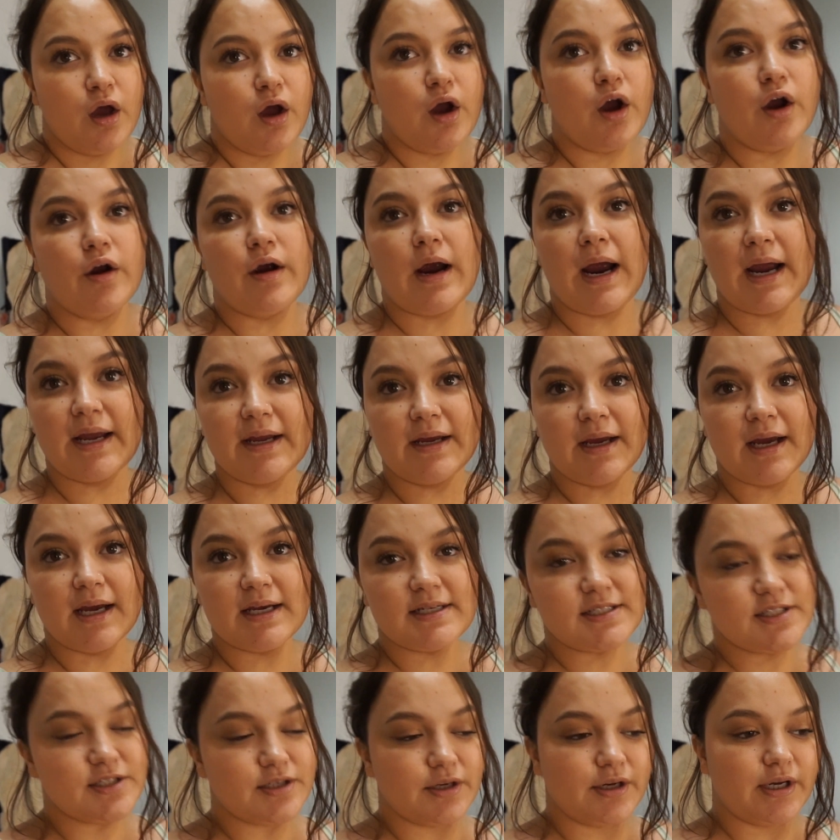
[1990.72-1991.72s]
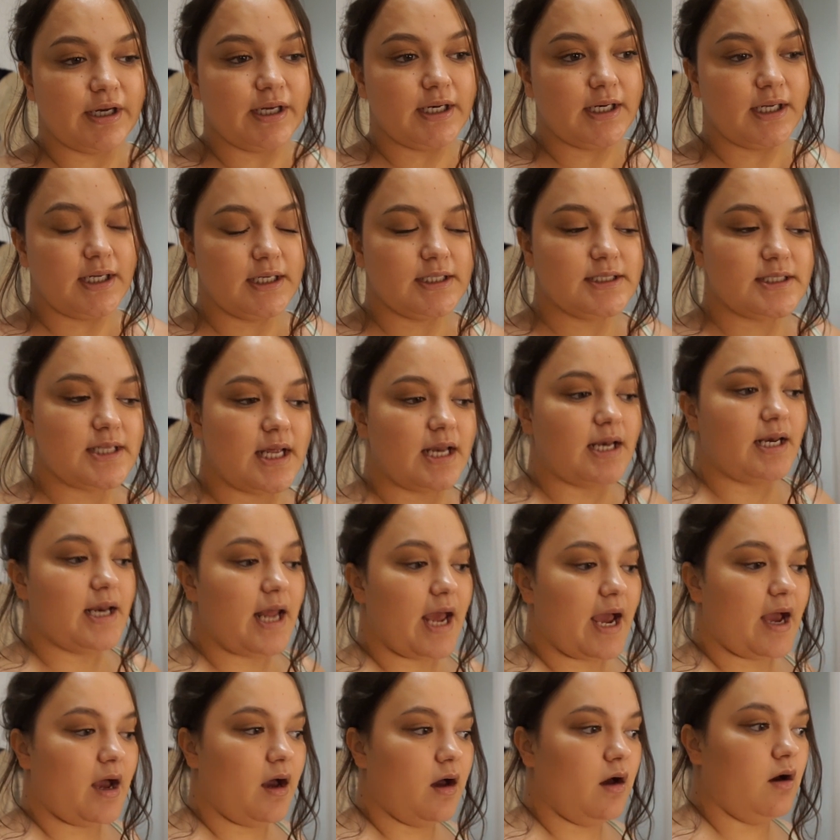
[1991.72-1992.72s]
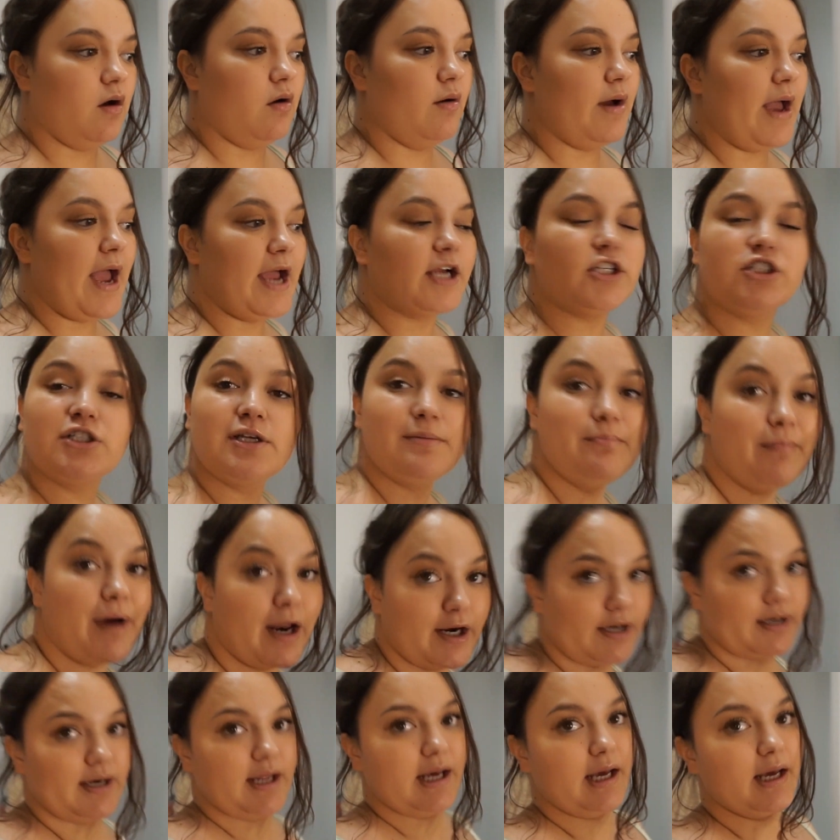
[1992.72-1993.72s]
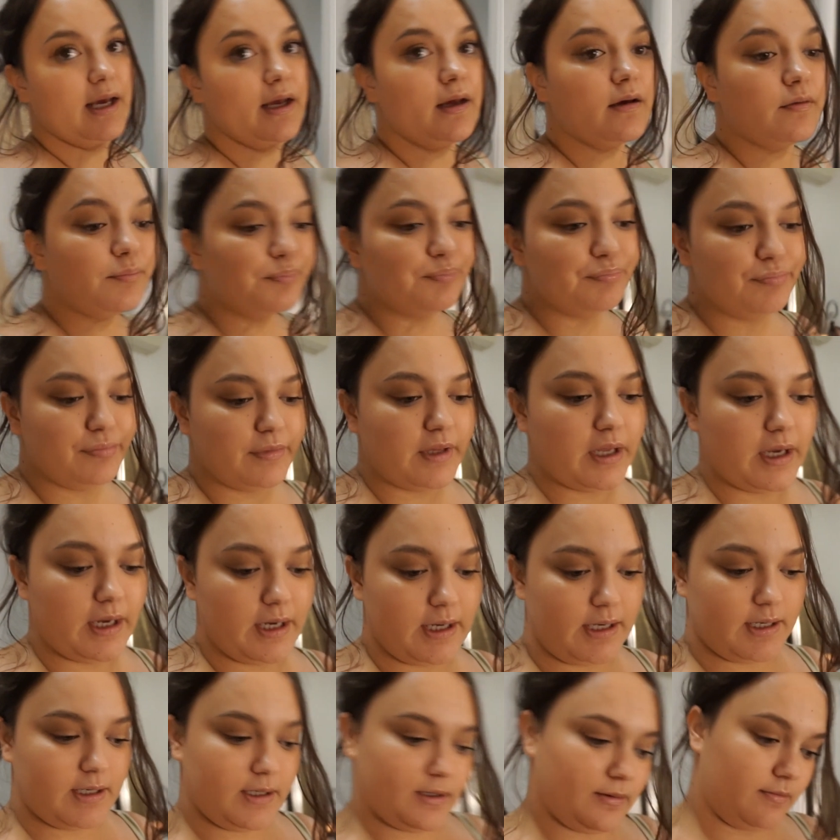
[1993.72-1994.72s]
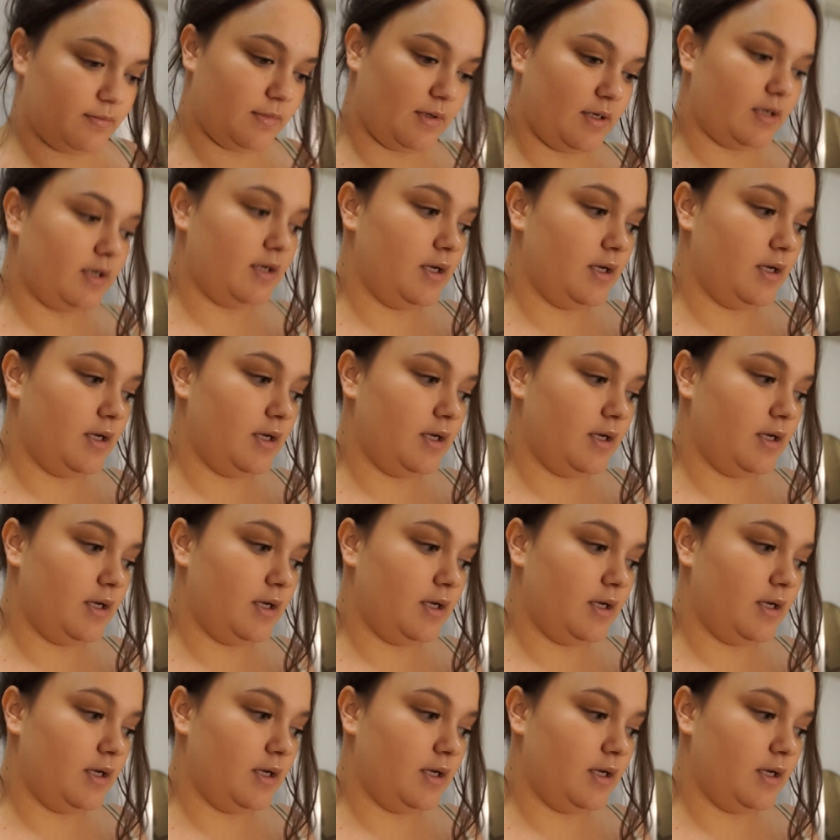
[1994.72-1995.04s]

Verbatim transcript: alright guys so it is now actually Monday um,